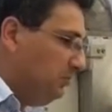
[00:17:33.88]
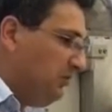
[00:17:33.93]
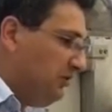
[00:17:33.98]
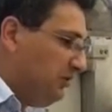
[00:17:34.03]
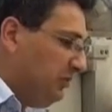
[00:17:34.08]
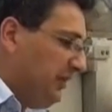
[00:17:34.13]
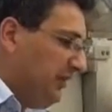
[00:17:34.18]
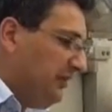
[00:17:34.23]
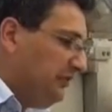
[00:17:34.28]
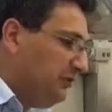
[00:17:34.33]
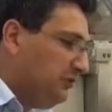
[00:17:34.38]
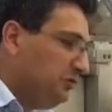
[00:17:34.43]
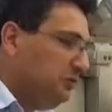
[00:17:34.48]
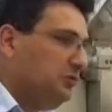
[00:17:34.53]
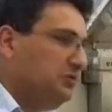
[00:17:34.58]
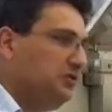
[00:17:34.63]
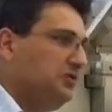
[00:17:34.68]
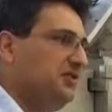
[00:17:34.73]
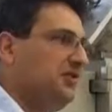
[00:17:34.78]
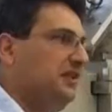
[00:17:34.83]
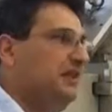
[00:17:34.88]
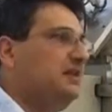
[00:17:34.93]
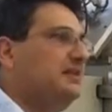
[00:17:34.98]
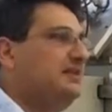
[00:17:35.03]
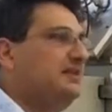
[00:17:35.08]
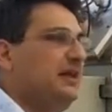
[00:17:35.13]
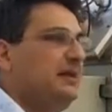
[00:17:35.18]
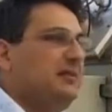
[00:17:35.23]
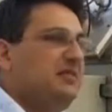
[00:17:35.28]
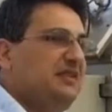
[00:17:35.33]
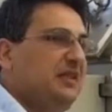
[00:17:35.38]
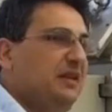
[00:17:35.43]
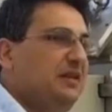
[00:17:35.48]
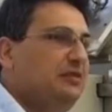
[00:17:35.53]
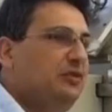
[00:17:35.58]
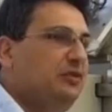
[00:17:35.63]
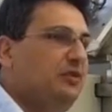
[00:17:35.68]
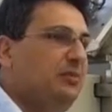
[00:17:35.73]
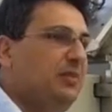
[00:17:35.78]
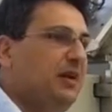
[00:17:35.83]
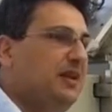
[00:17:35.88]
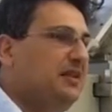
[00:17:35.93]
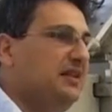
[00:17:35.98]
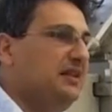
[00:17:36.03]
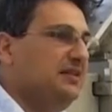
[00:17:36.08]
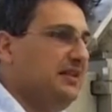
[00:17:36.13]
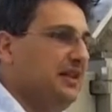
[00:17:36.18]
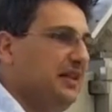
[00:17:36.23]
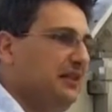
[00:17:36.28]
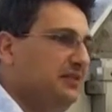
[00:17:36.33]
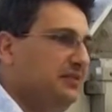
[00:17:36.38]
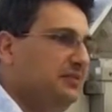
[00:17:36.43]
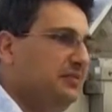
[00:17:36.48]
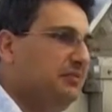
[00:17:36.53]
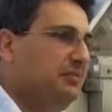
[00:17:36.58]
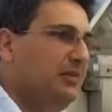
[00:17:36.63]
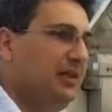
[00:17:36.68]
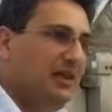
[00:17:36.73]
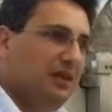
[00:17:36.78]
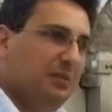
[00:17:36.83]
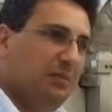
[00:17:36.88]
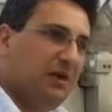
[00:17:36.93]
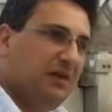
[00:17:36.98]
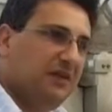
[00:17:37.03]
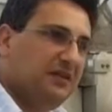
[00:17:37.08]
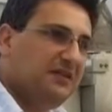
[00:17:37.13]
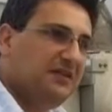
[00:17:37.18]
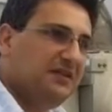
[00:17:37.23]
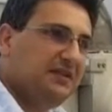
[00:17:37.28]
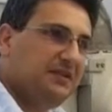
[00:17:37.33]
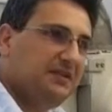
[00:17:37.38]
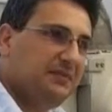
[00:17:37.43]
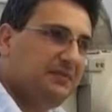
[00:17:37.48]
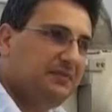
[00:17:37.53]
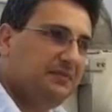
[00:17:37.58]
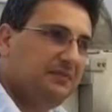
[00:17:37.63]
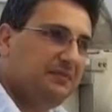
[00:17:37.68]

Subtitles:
between 2 to 6 times 10 to the minus 8 millibars,